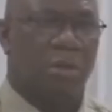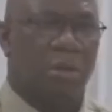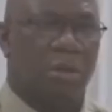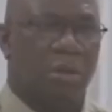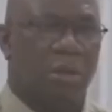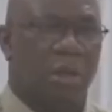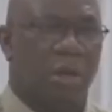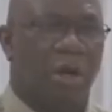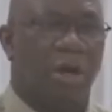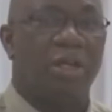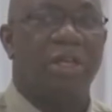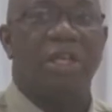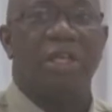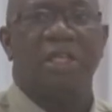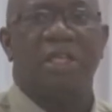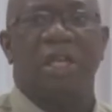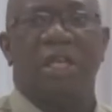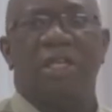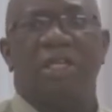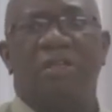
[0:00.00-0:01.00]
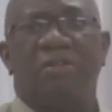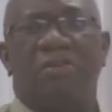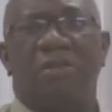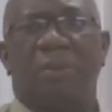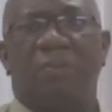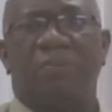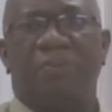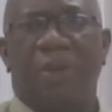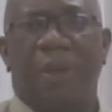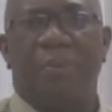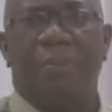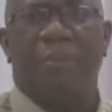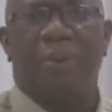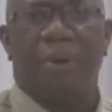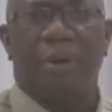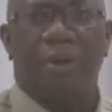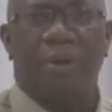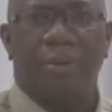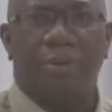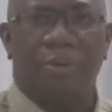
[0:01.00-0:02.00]
On the 10th of September
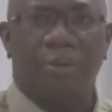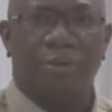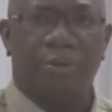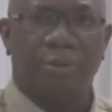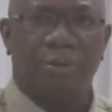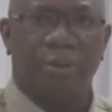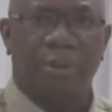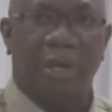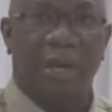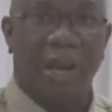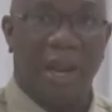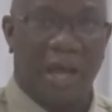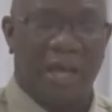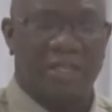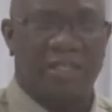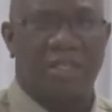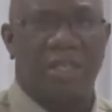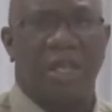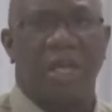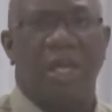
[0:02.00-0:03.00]
last year,